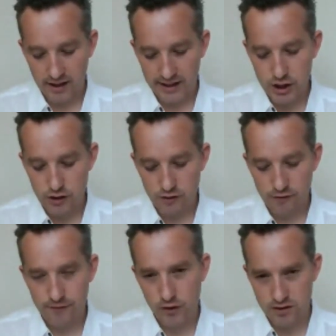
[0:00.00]
Each
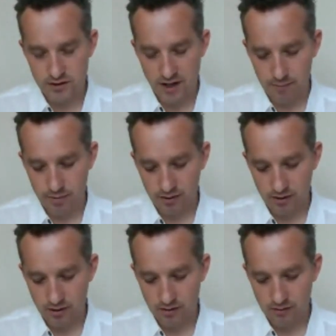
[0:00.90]
footstep
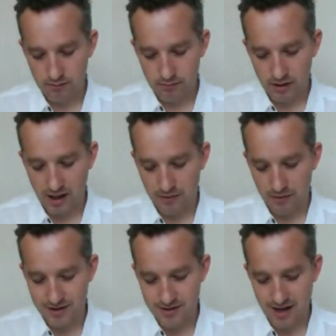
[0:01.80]

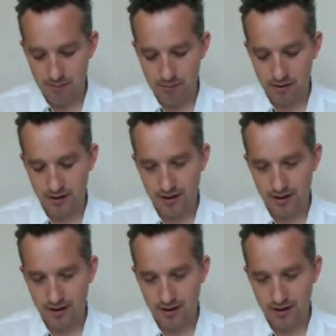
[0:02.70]
becomes a step